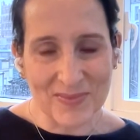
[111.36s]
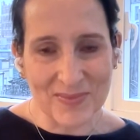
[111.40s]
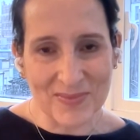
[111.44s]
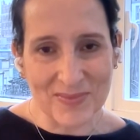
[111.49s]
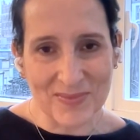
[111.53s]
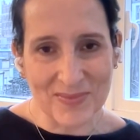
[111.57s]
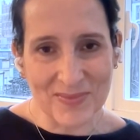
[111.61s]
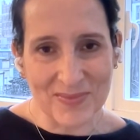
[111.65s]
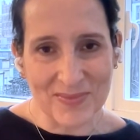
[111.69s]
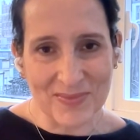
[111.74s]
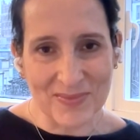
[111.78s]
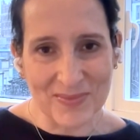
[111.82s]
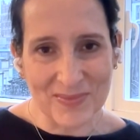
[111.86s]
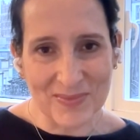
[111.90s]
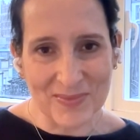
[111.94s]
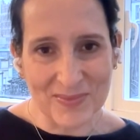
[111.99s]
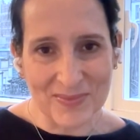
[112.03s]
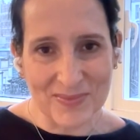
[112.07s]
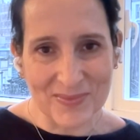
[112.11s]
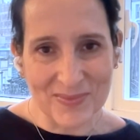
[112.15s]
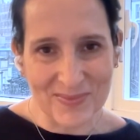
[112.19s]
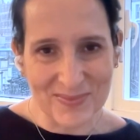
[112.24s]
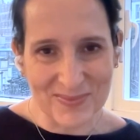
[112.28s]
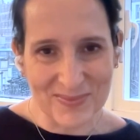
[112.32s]

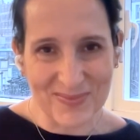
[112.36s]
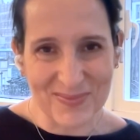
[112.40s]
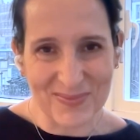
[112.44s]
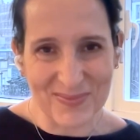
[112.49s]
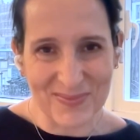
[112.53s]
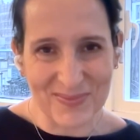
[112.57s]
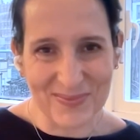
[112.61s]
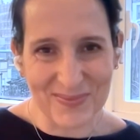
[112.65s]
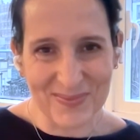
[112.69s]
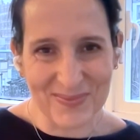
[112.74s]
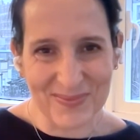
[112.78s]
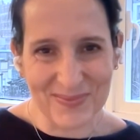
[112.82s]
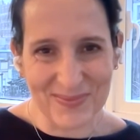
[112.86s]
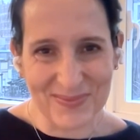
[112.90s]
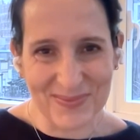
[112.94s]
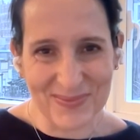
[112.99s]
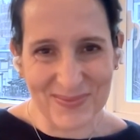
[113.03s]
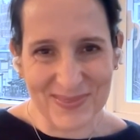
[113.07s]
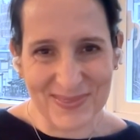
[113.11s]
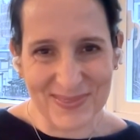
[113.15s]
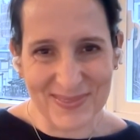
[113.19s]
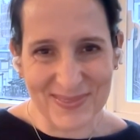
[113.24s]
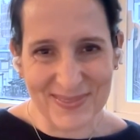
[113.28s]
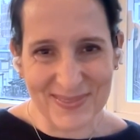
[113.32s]

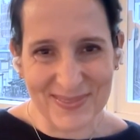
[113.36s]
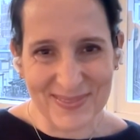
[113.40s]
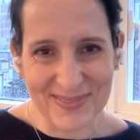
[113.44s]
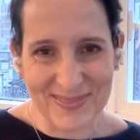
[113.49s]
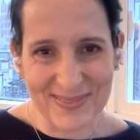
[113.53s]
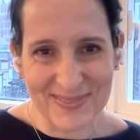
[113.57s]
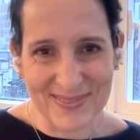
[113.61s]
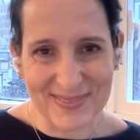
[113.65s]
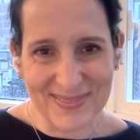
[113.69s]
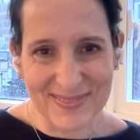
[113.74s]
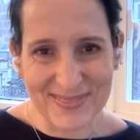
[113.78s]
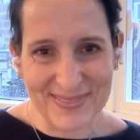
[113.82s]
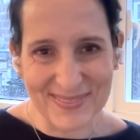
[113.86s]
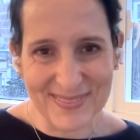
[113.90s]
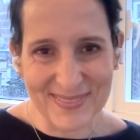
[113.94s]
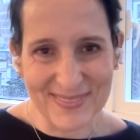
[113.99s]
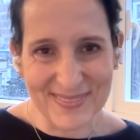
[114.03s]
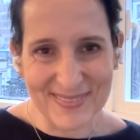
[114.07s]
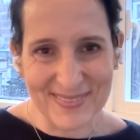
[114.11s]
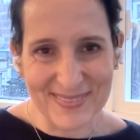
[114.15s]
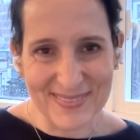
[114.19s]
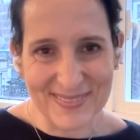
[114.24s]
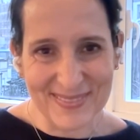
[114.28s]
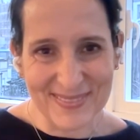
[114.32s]

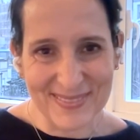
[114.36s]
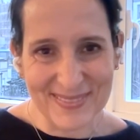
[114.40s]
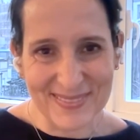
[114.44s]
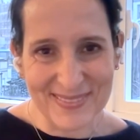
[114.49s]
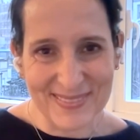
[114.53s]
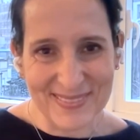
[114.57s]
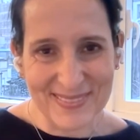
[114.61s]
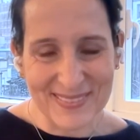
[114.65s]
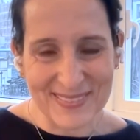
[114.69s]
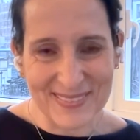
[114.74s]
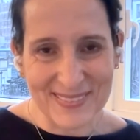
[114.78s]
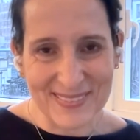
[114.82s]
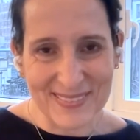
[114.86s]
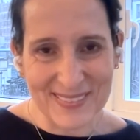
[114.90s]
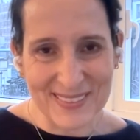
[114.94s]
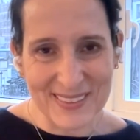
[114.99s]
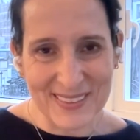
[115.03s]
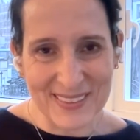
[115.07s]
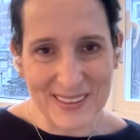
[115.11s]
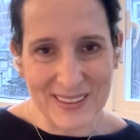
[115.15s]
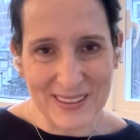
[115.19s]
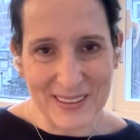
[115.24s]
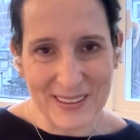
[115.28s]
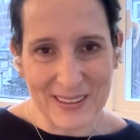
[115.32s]

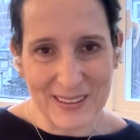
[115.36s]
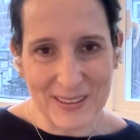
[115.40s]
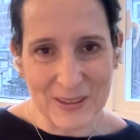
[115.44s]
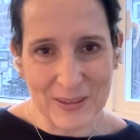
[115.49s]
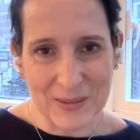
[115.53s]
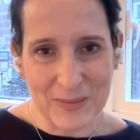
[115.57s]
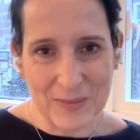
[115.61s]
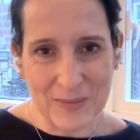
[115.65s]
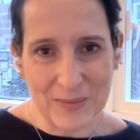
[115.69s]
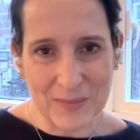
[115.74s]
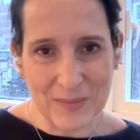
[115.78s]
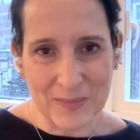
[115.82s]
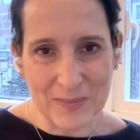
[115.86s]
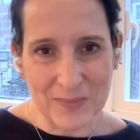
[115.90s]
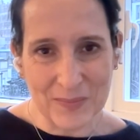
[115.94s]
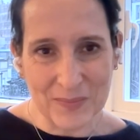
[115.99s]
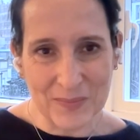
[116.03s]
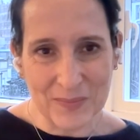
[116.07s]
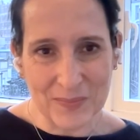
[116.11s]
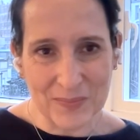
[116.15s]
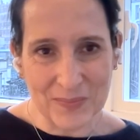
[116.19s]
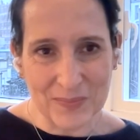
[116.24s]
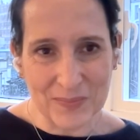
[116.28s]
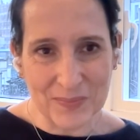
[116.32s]

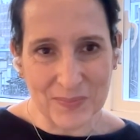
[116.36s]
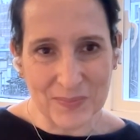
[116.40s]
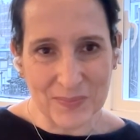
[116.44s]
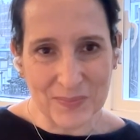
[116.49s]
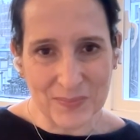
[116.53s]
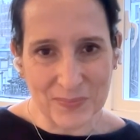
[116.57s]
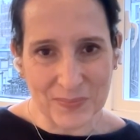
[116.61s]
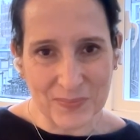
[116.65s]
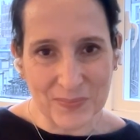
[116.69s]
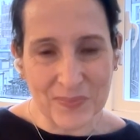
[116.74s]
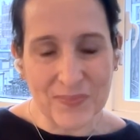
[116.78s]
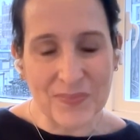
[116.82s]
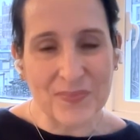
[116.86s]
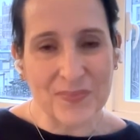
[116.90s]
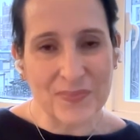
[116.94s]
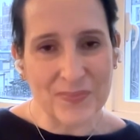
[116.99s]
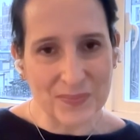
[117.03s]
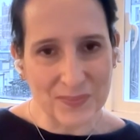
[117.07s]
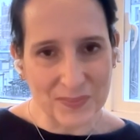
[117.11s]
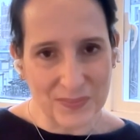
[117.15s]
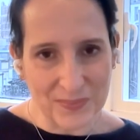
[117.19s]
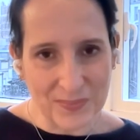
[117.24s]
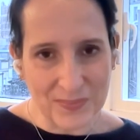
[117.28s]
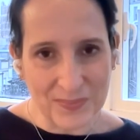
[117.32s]

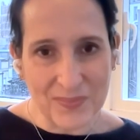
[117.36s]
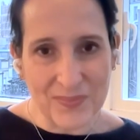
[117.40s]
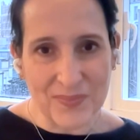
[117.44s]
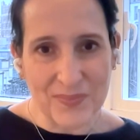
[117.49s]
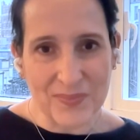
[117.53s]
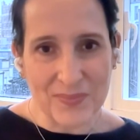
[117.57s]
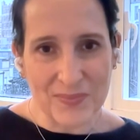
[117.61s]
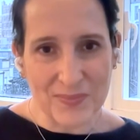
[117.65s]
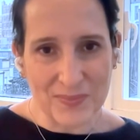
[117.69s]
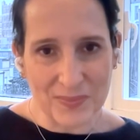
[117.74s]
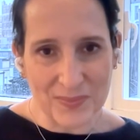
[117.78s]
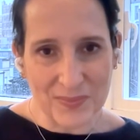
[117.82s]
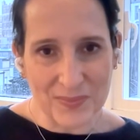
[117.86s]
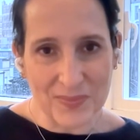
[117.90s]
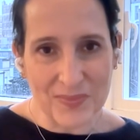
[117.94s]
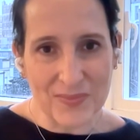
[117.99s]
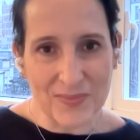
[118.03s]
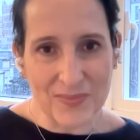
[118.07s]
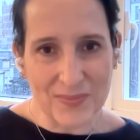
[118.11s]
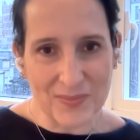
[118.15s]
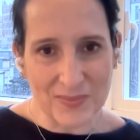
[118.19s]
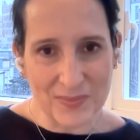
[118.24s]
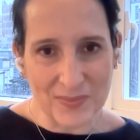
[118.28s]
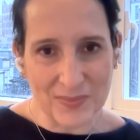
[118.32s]

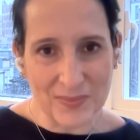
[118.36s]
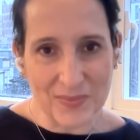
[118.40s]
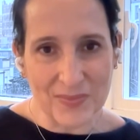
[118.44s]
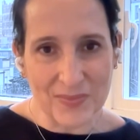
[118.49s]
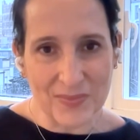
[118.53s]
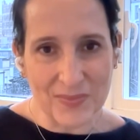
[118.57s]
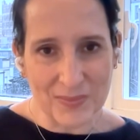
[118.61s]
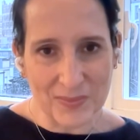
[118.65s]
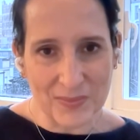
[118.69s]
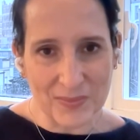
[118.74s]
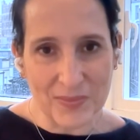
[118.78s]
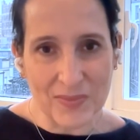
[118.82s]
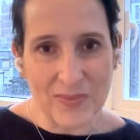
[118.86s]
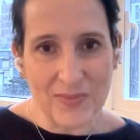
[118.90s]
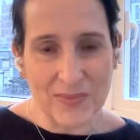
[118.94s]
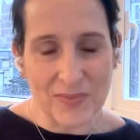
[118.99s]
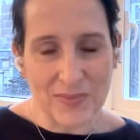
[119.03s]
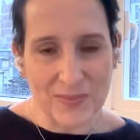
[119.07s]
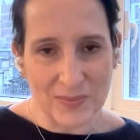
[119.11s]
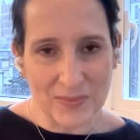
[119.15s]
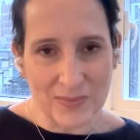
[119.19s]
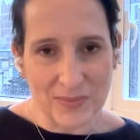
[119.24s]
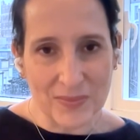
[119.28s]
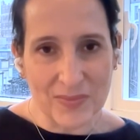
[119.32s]

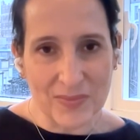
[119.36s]
This person isn't speaking.